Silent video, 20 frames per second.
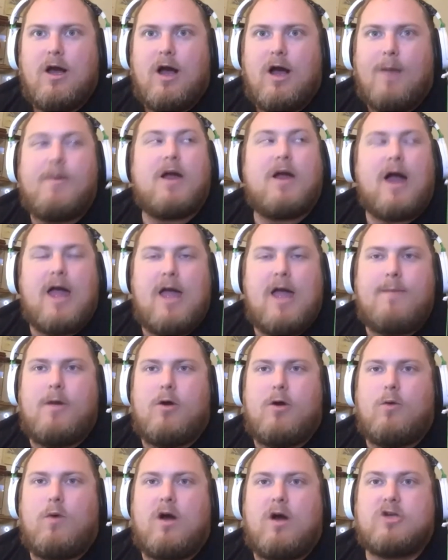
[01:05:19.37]
I think I am
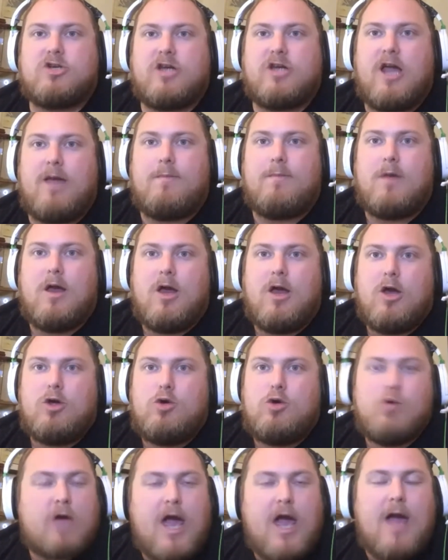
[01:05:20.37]
here to watch the game.
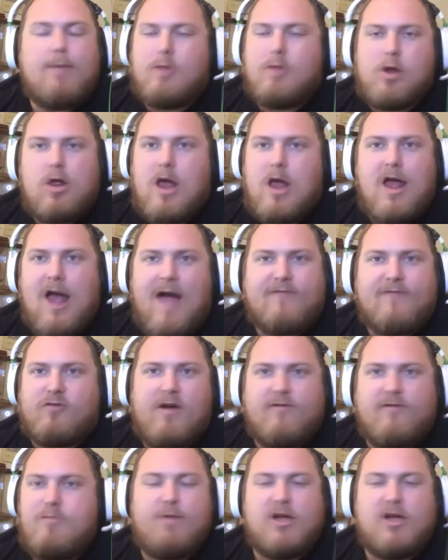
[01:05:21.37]
You can't,
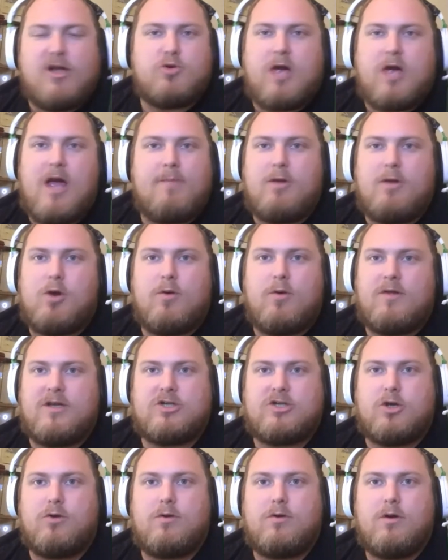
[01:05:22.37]
after every pitch, you can't be doing this, dude.